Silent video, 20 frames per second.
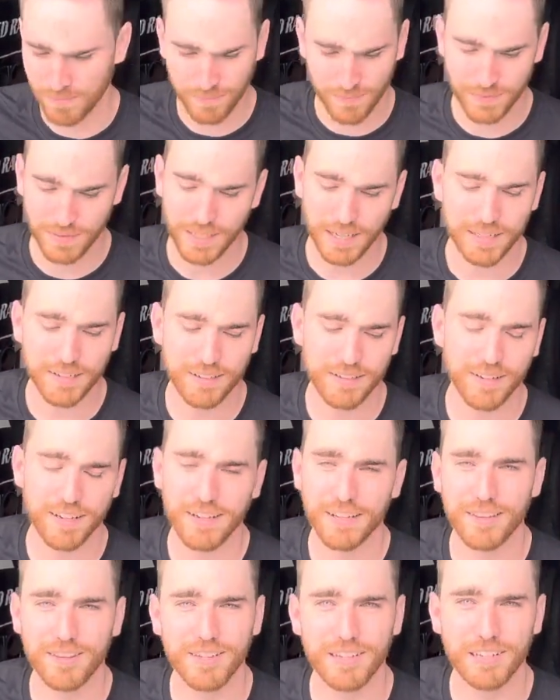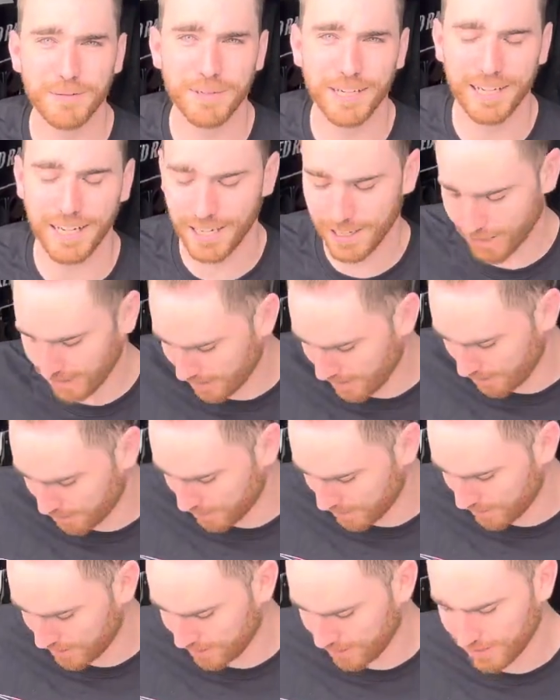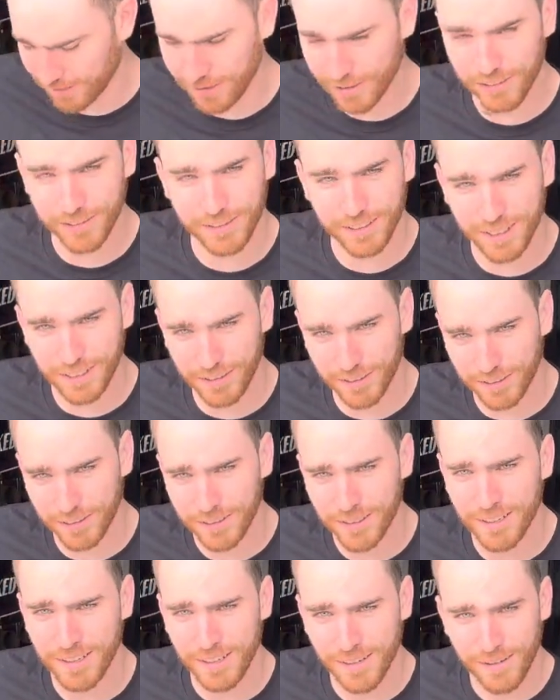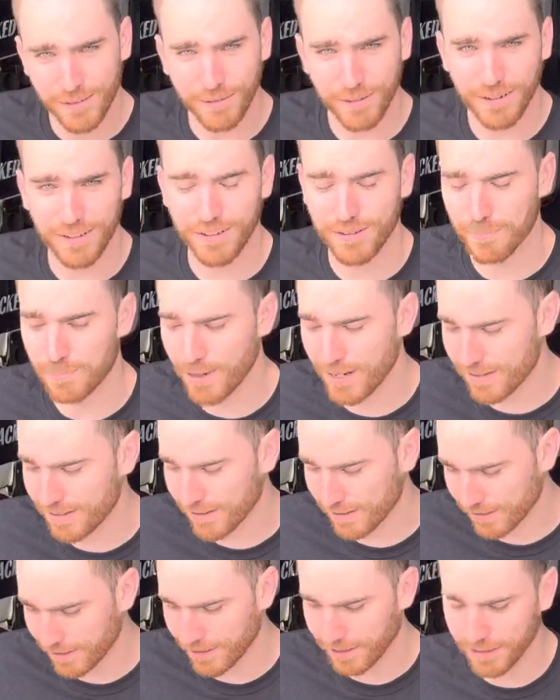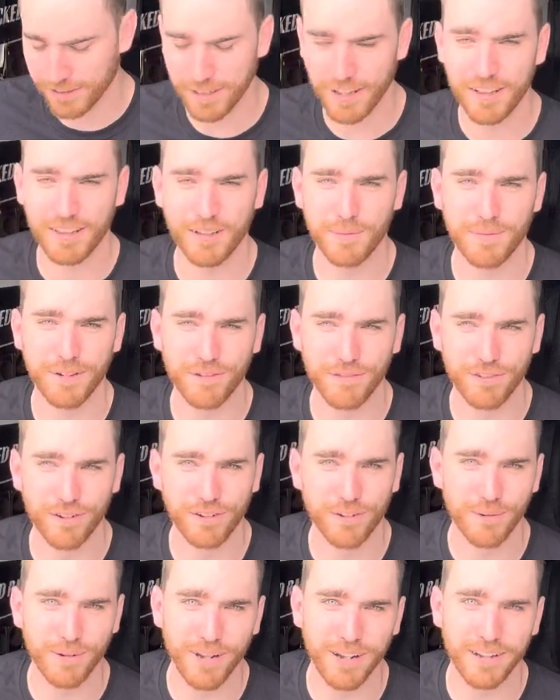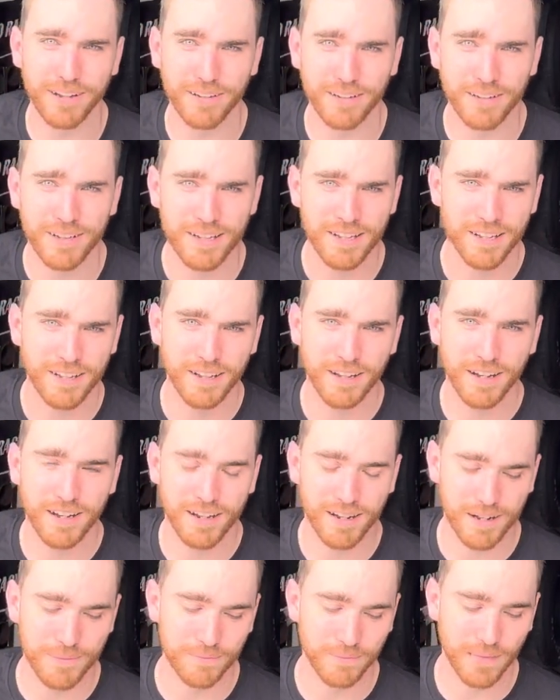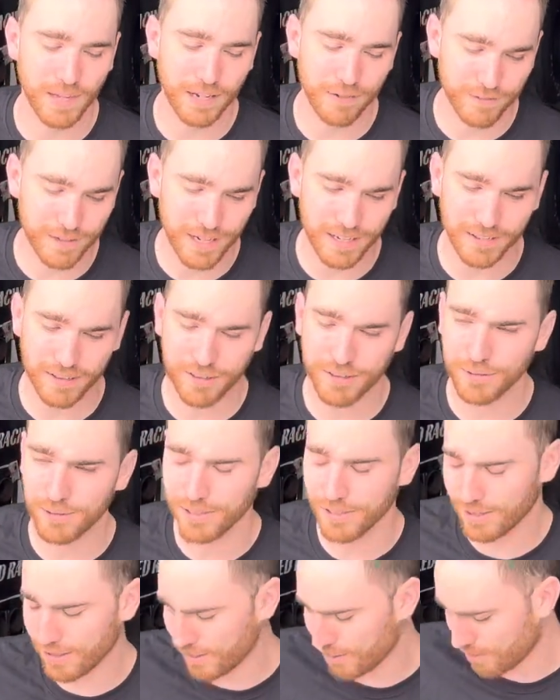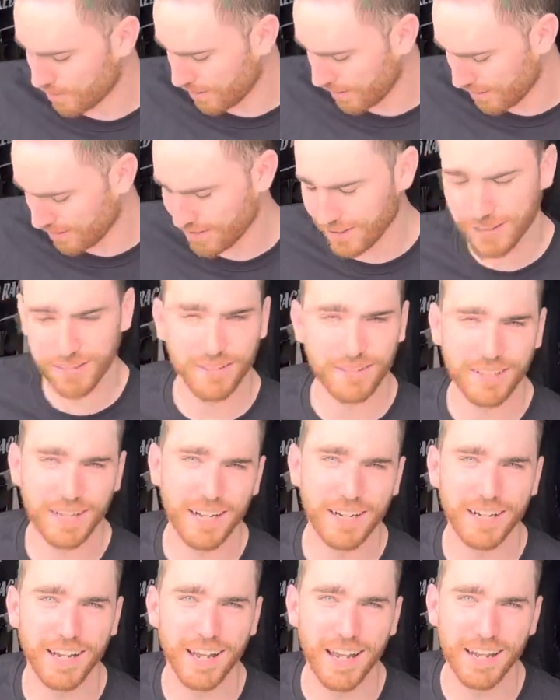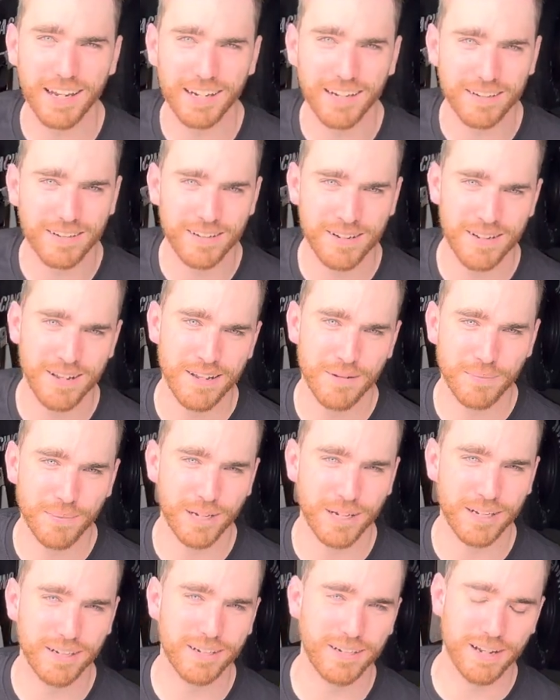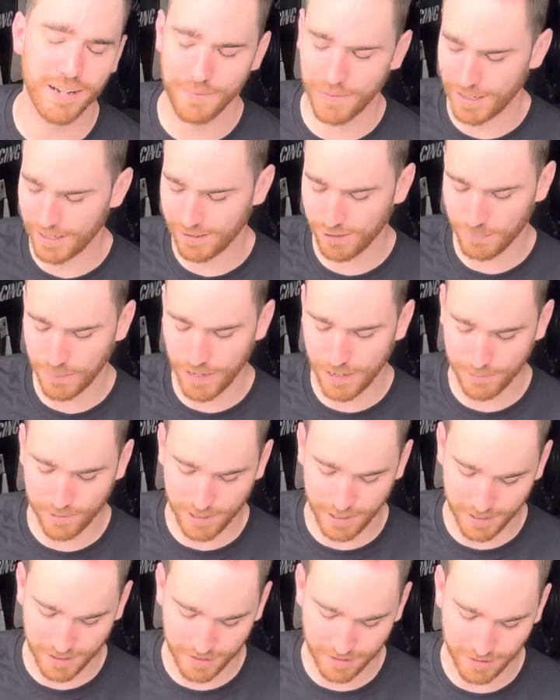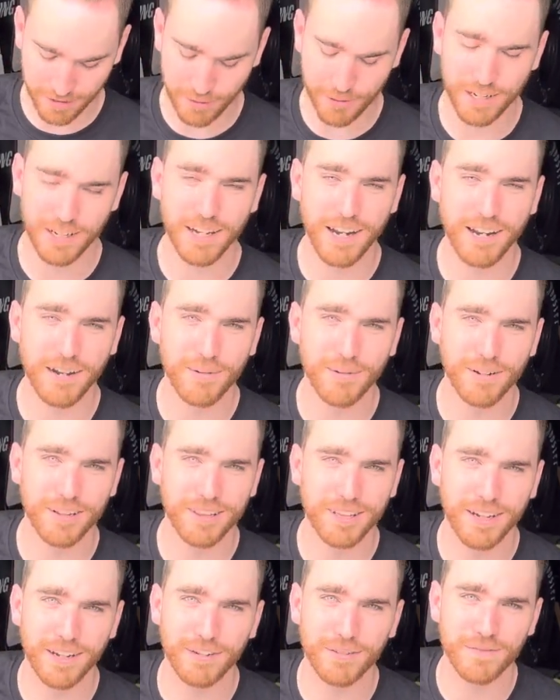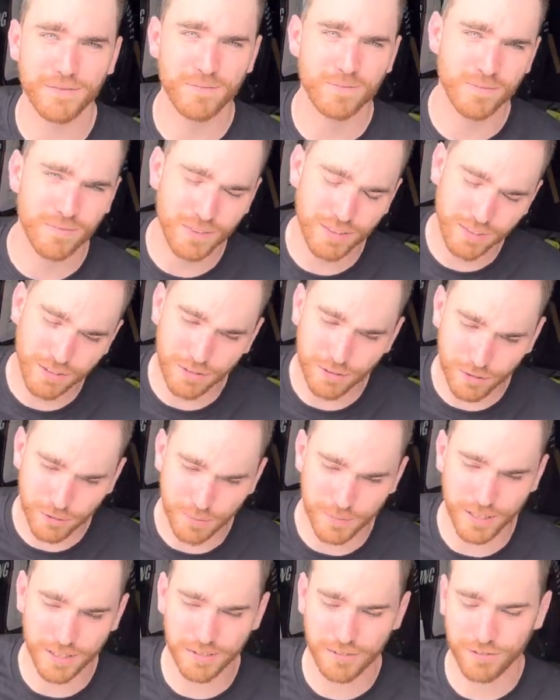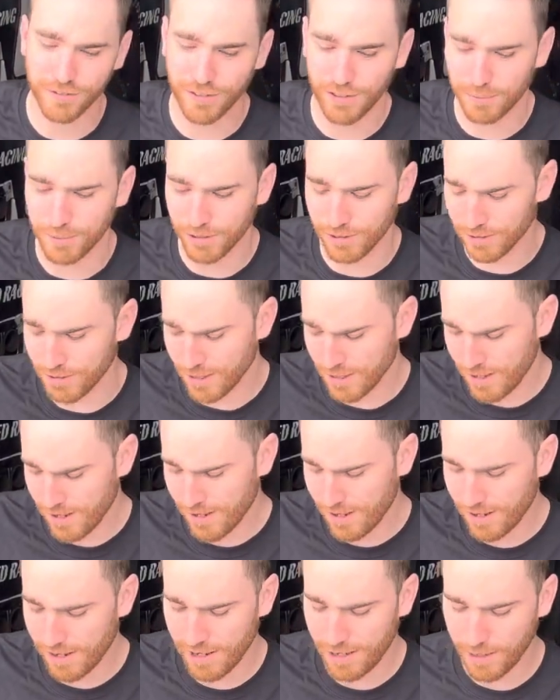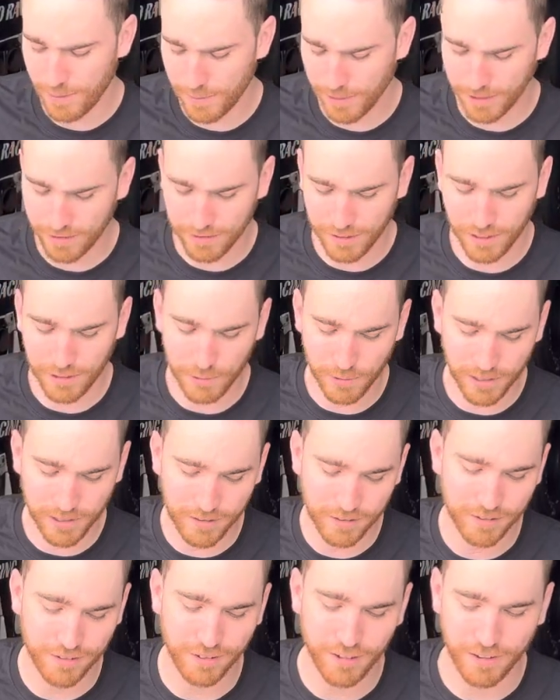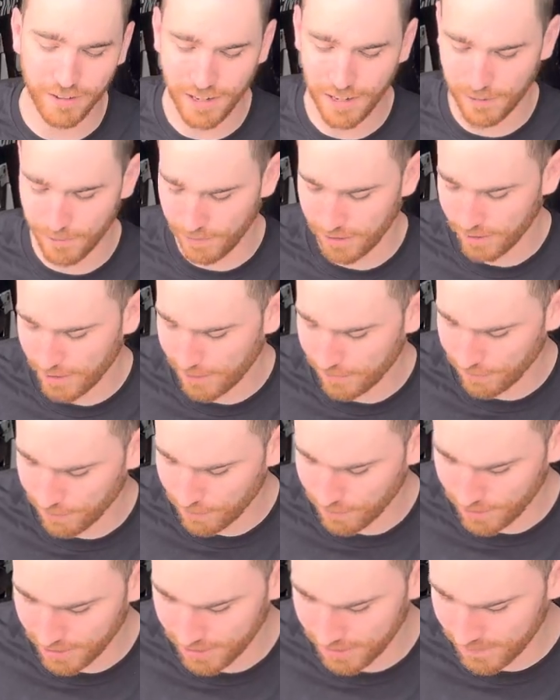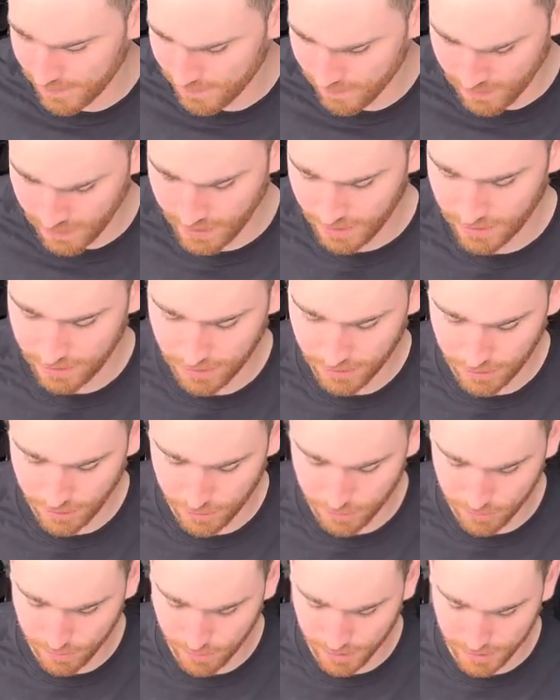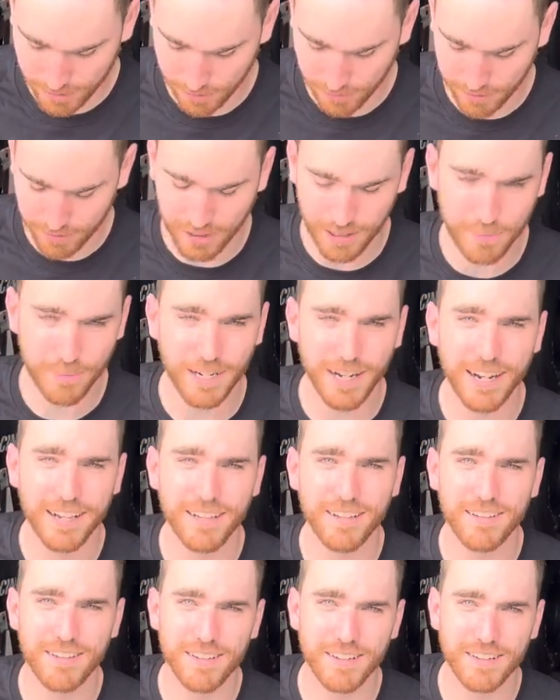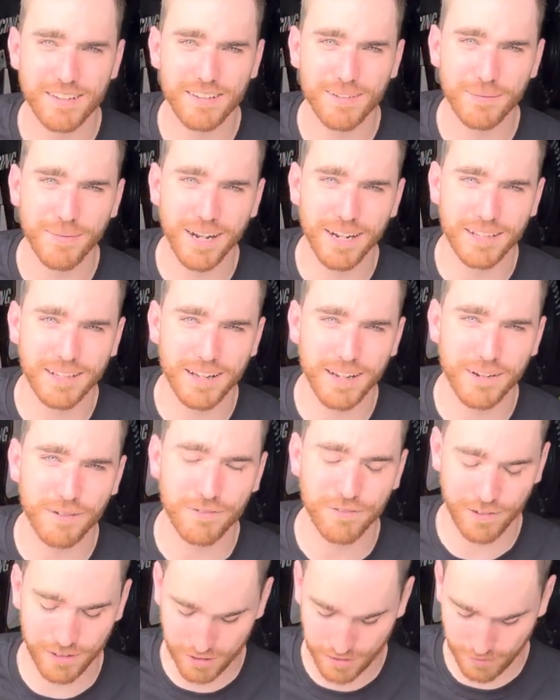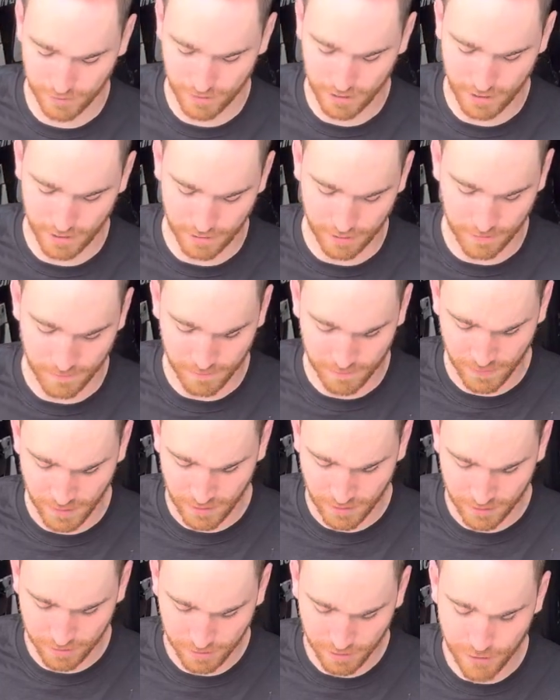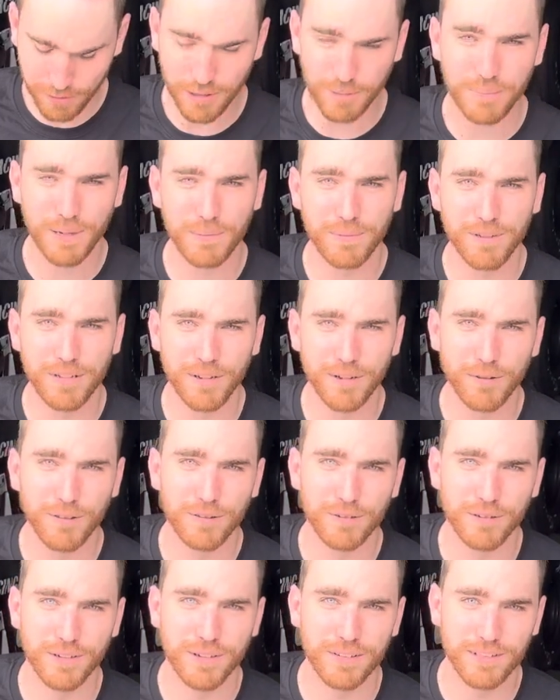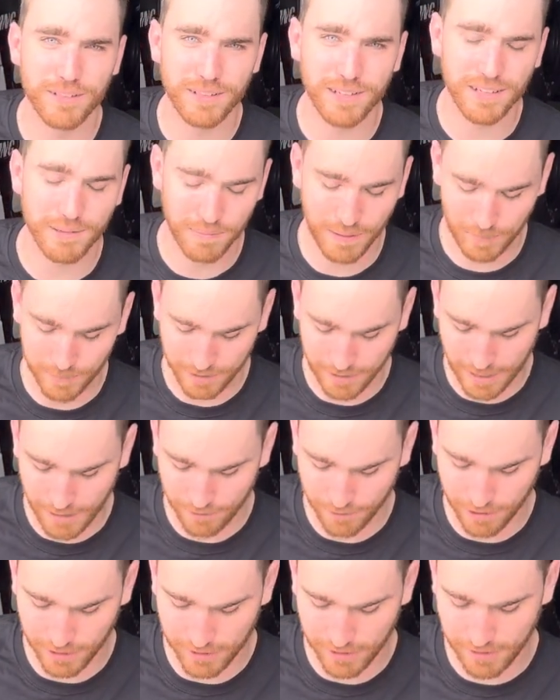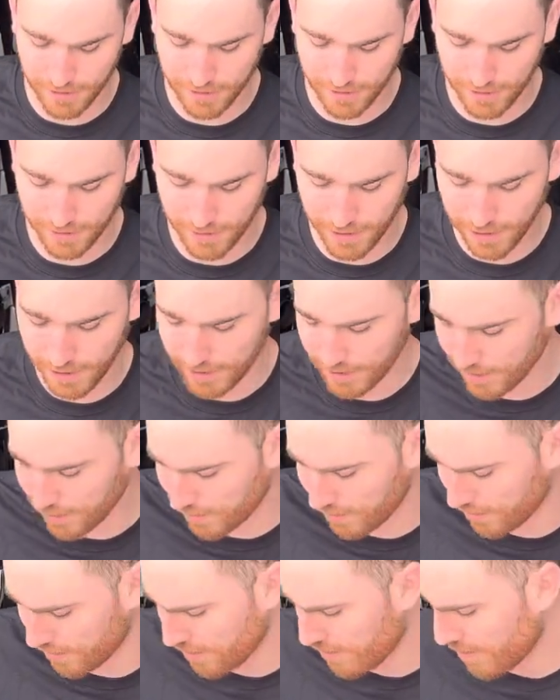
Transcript: Not a second thought about any of that. But this little needle was basically the death of me for a while. I've gotten through it though. I still kind of hate it, but I'm at a spot where I can do it now without too much trouble. But I just kind of wanted to share that with everyone, show you what goes on behind the scenes in my life, and show you what people go through, because a lot of people have illnesses like this.